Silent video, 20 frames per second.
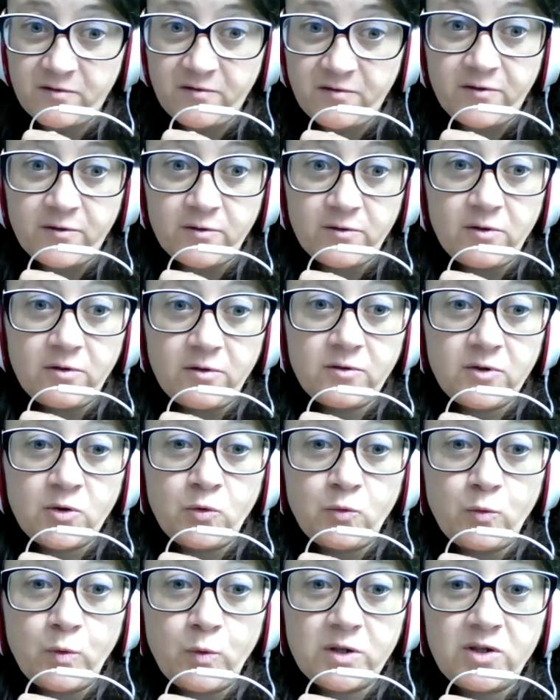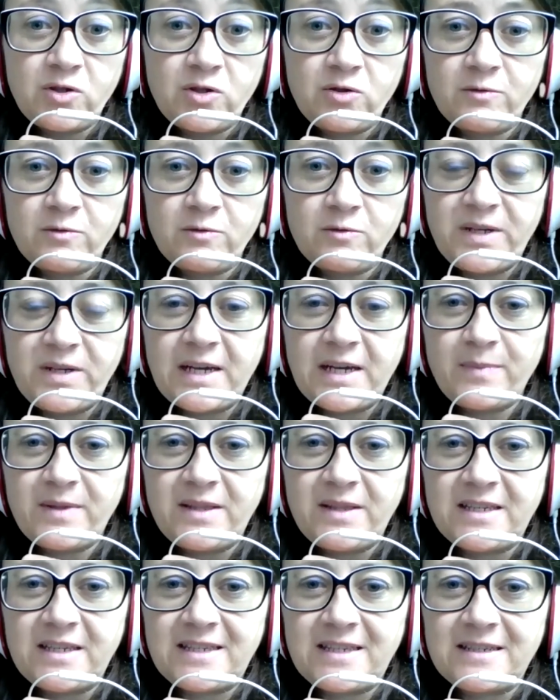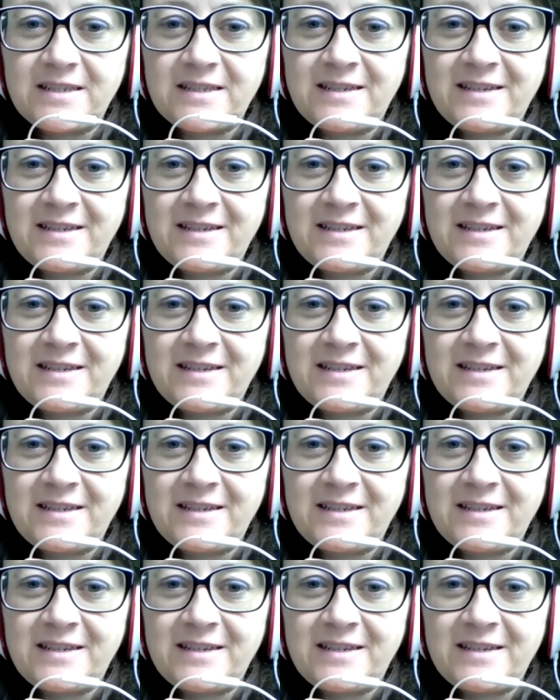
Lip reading: for those who want to pick up this